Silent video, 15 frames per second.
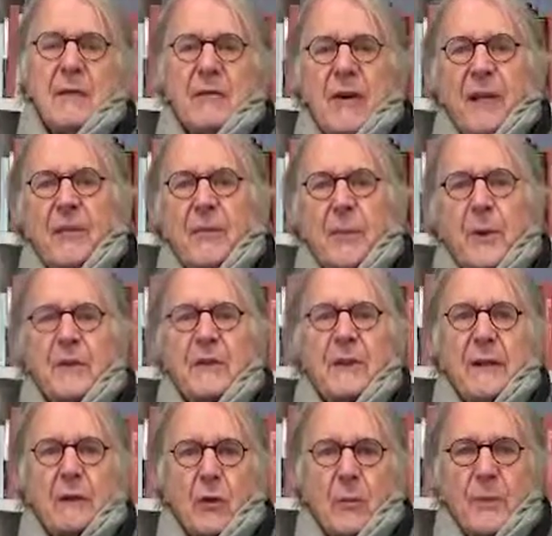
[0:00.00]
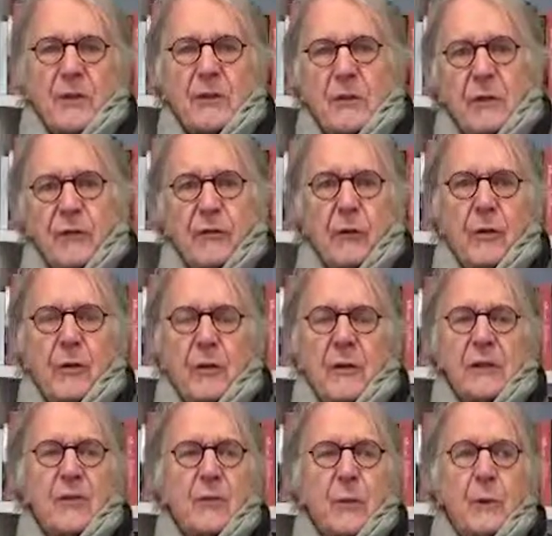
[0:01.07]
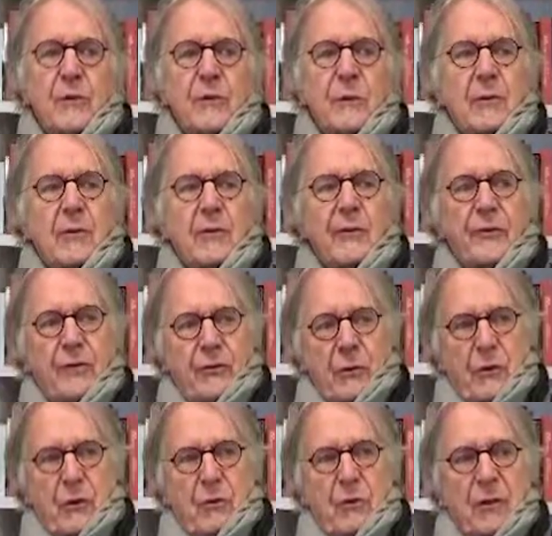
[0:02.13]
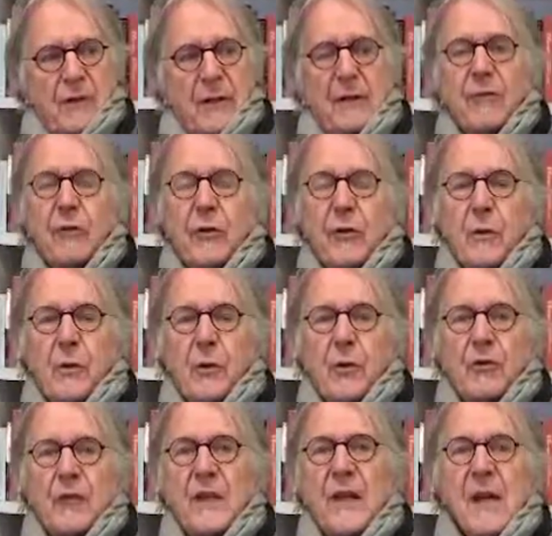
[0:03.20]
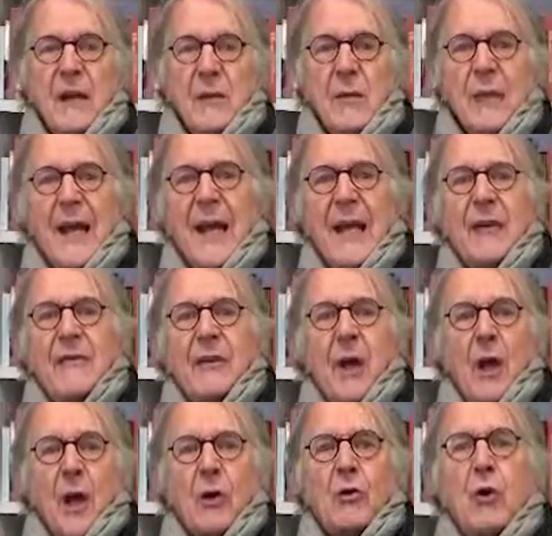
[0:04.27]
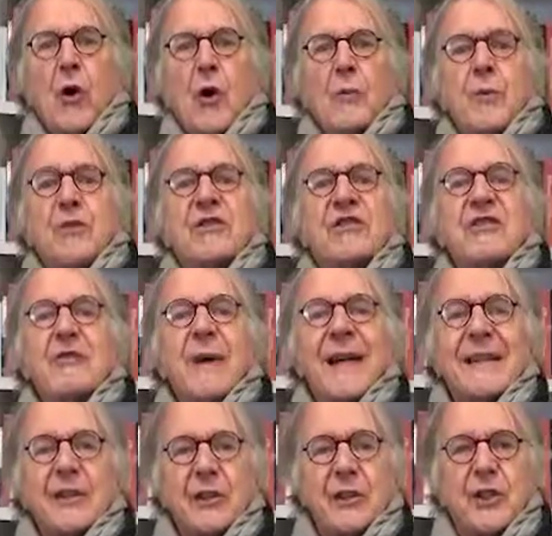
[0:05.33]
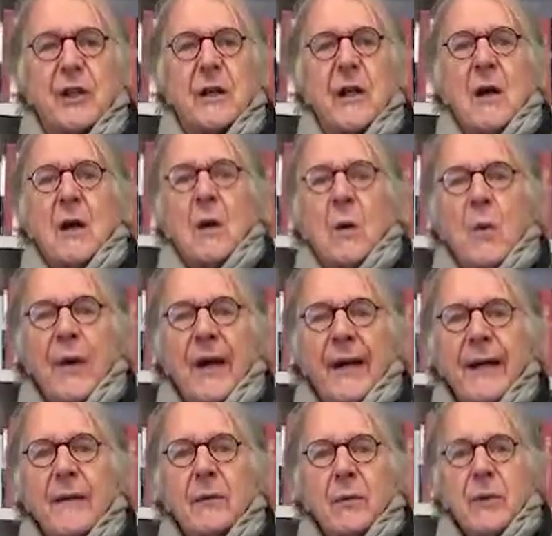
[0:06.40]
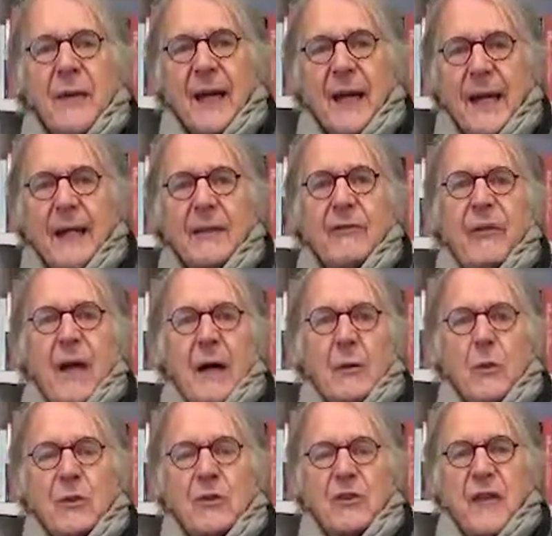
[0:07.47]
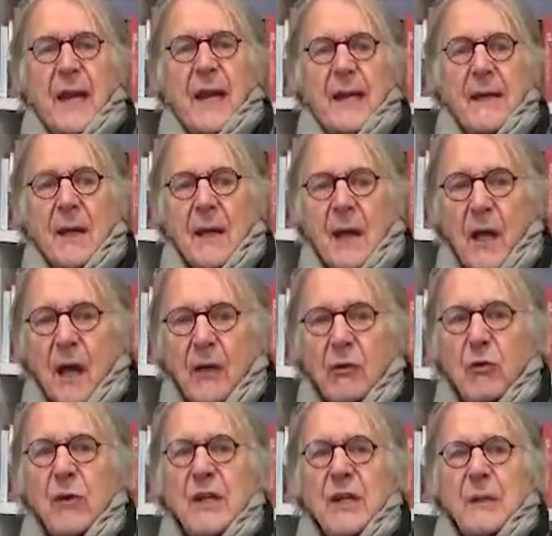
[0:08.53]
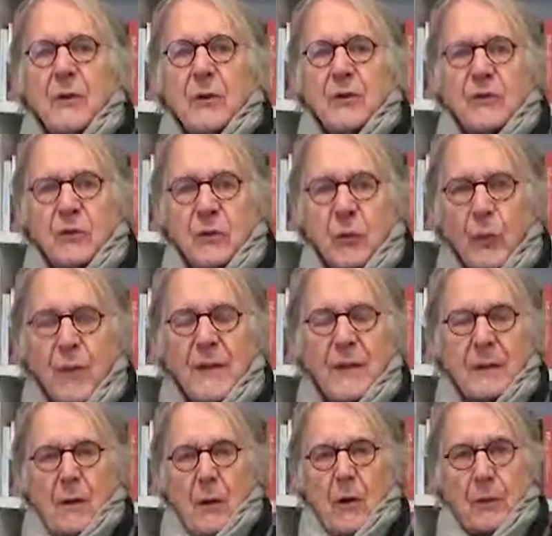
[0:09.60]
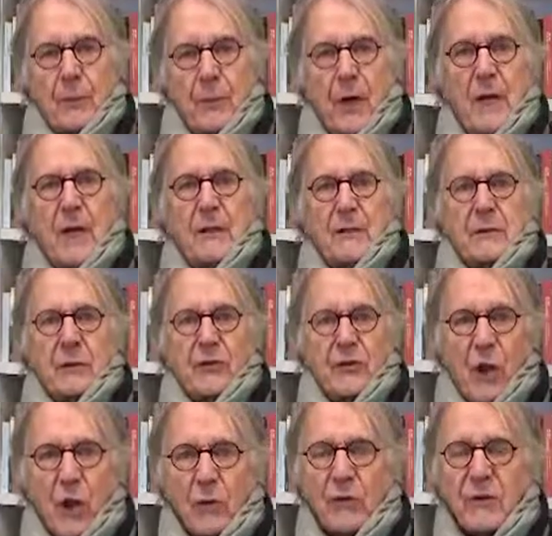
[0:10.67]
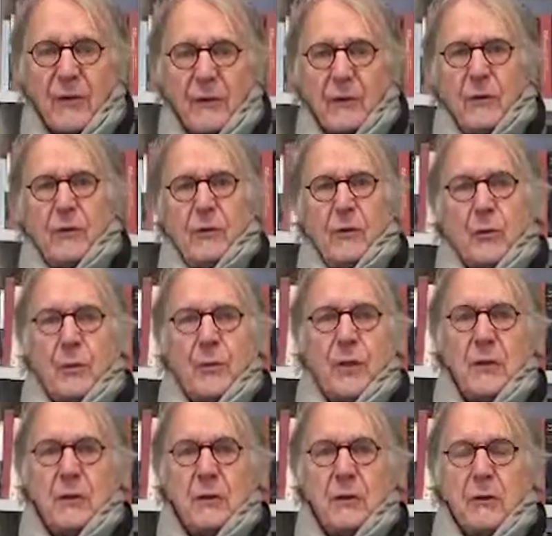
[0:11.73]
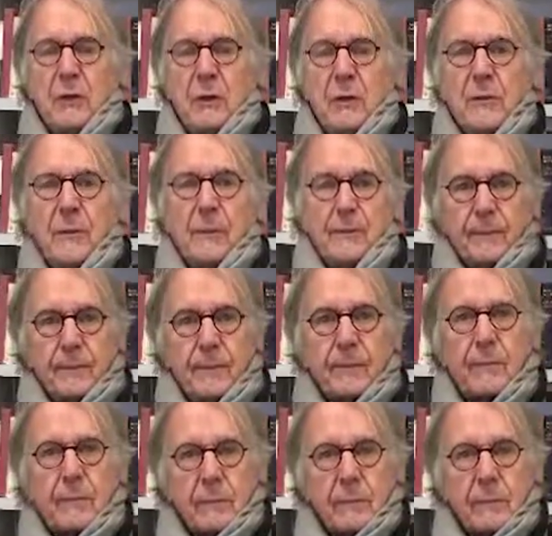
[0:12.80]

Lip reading: the Vice President, Commissioner for Responsible Security and Foreign Policy, we have a global strategy where we have, I would say, agreements with our partners outside of the European Union,